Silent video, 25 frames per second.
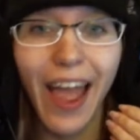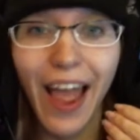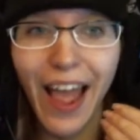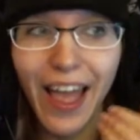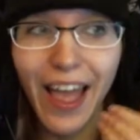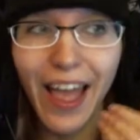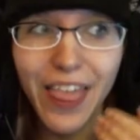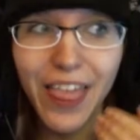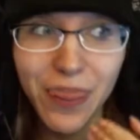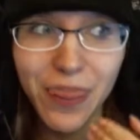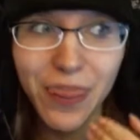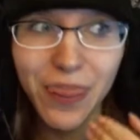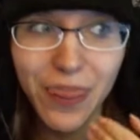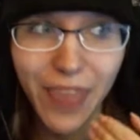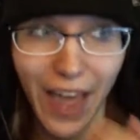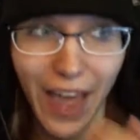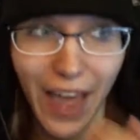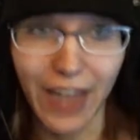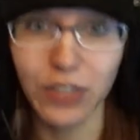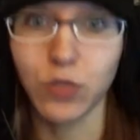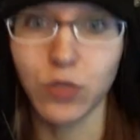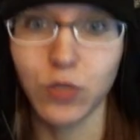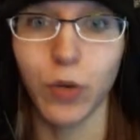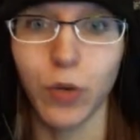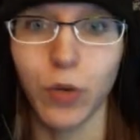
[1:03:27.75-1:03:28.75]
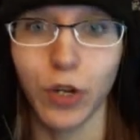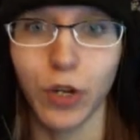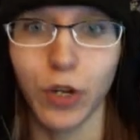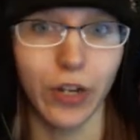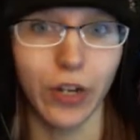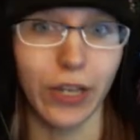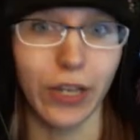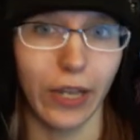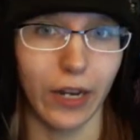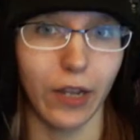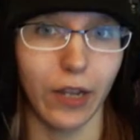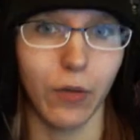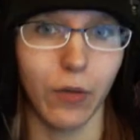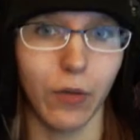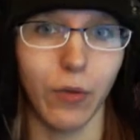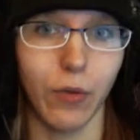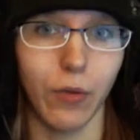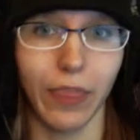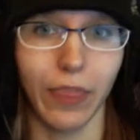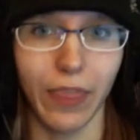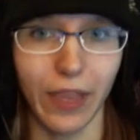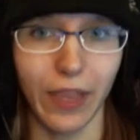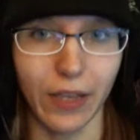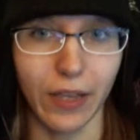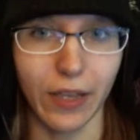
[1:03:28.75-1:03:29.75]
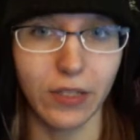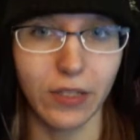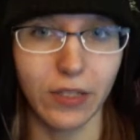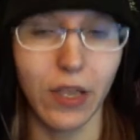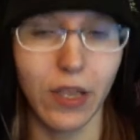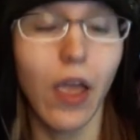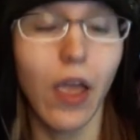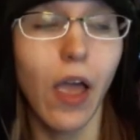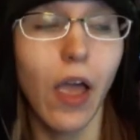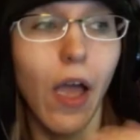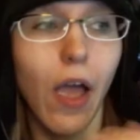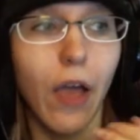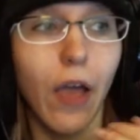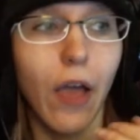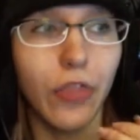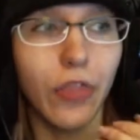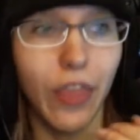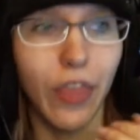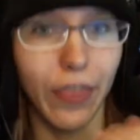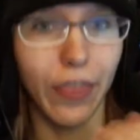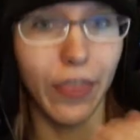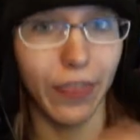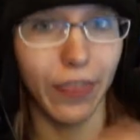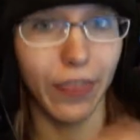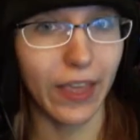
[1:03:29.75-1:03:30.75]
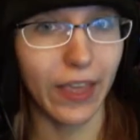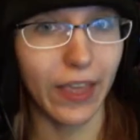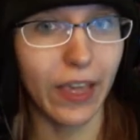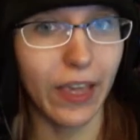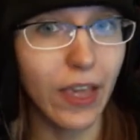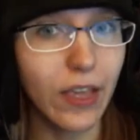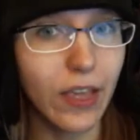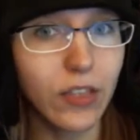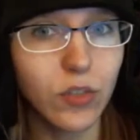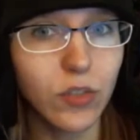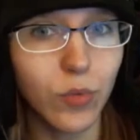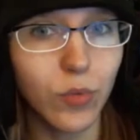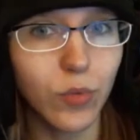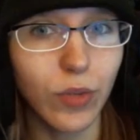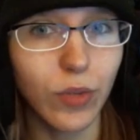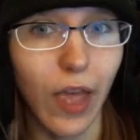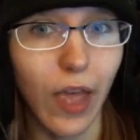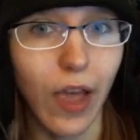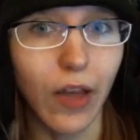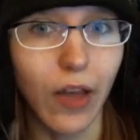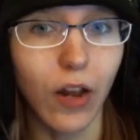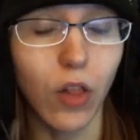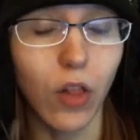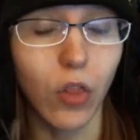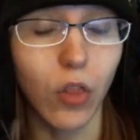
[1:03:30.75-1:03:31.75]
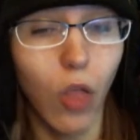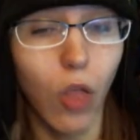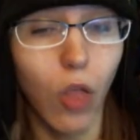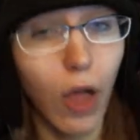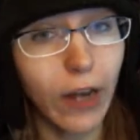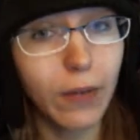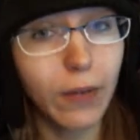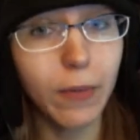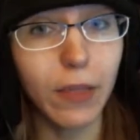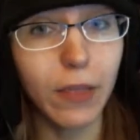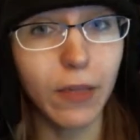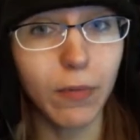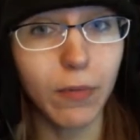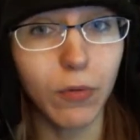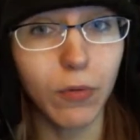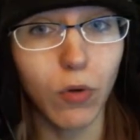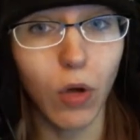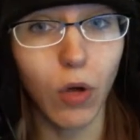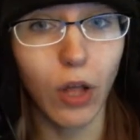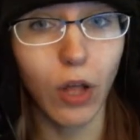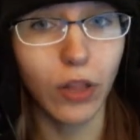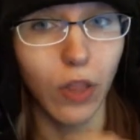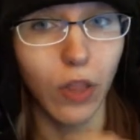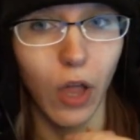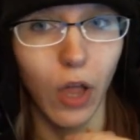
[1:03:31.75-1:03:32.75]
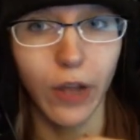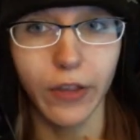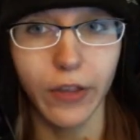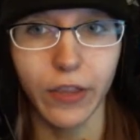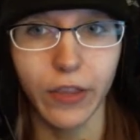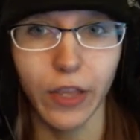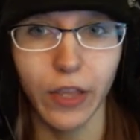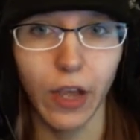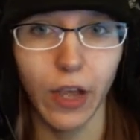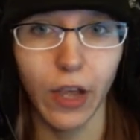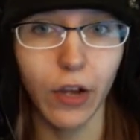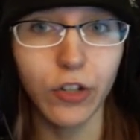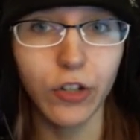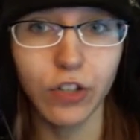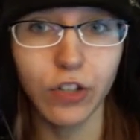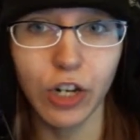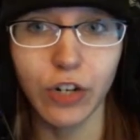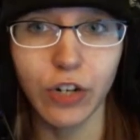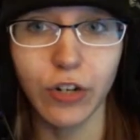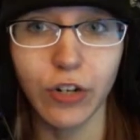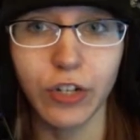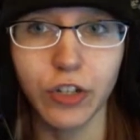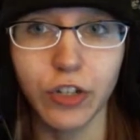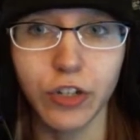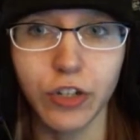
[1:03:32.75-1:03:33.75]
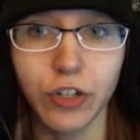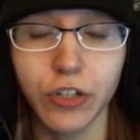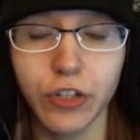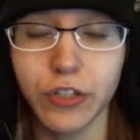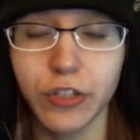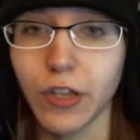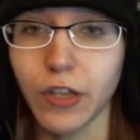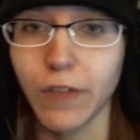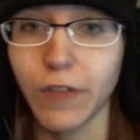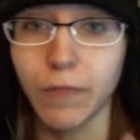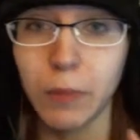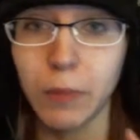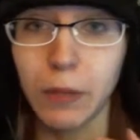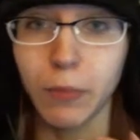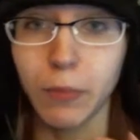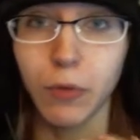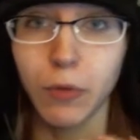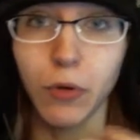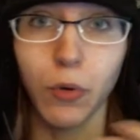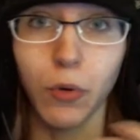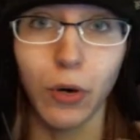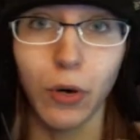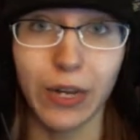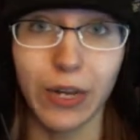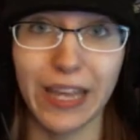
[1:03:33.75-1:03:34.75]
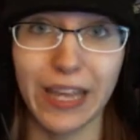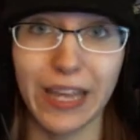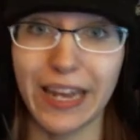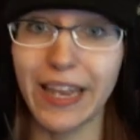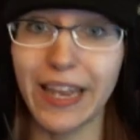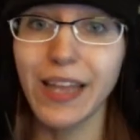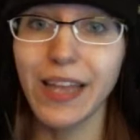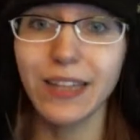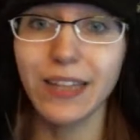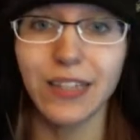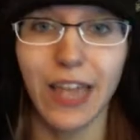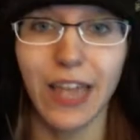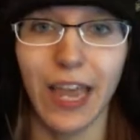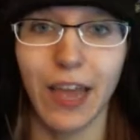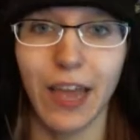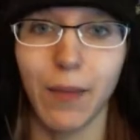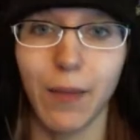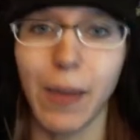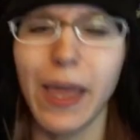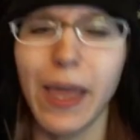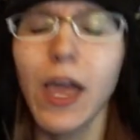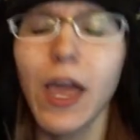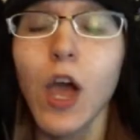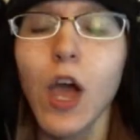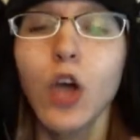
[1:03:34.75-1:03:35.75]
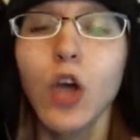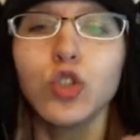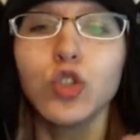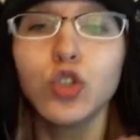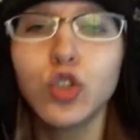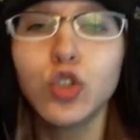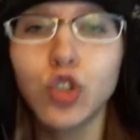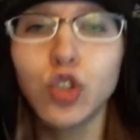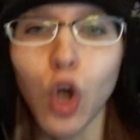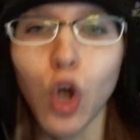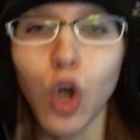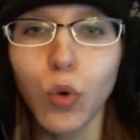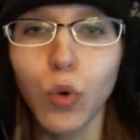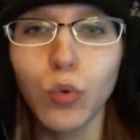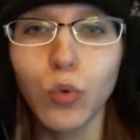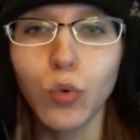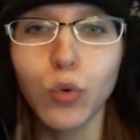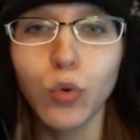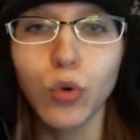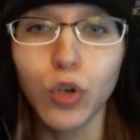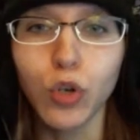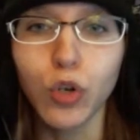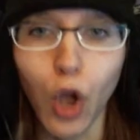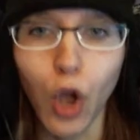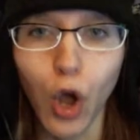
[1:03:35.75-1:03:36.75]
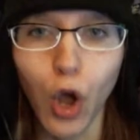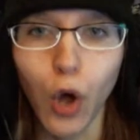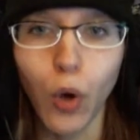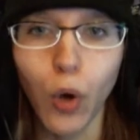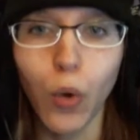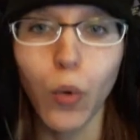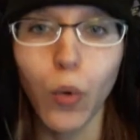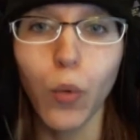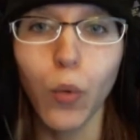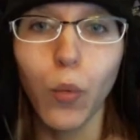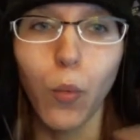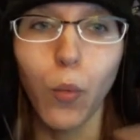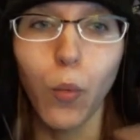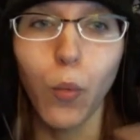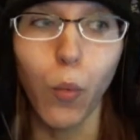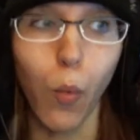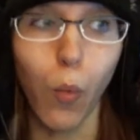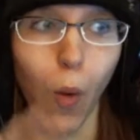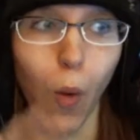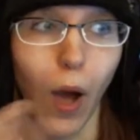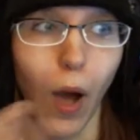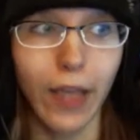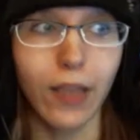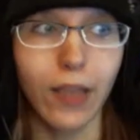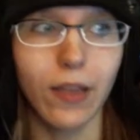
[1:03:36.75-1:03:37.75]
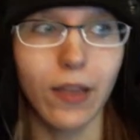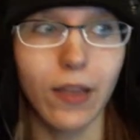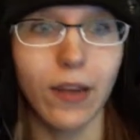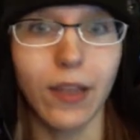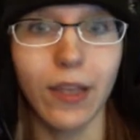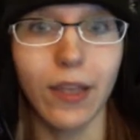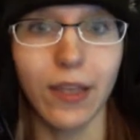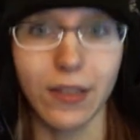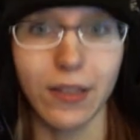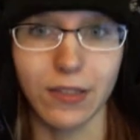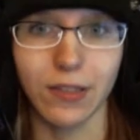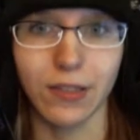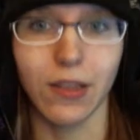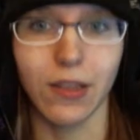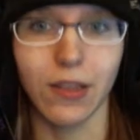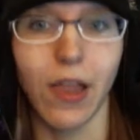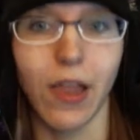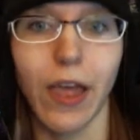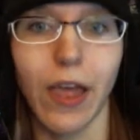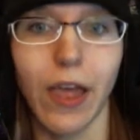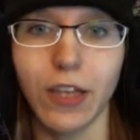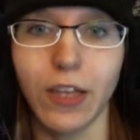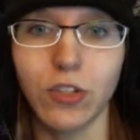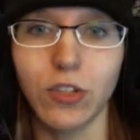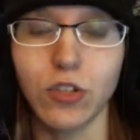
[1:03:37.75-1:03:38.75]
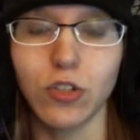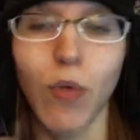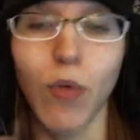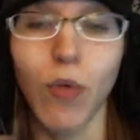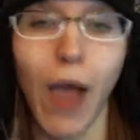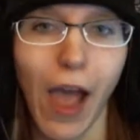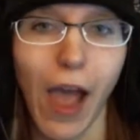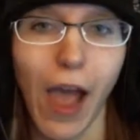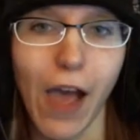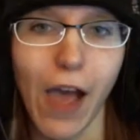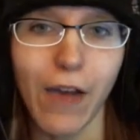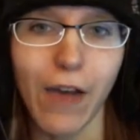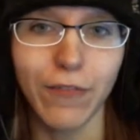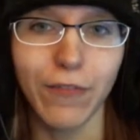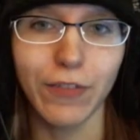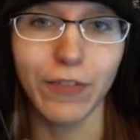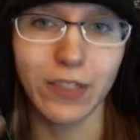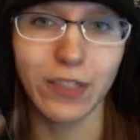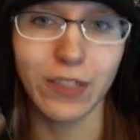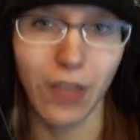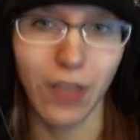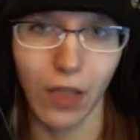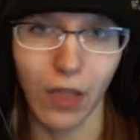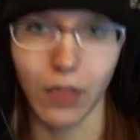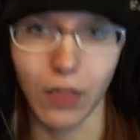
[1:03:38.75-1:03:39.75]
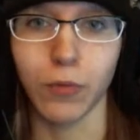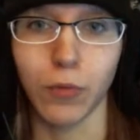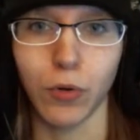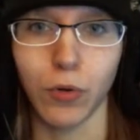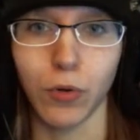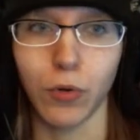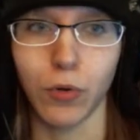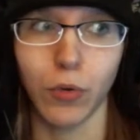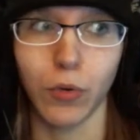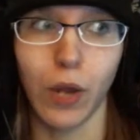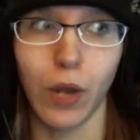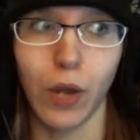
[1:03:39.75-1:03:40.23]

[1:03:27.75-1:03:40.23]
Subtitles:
And that's what you're getting with this. The thing is with that, a lot of the younger generations of people who are getting into anime don't know what it's like to have Sailor Moon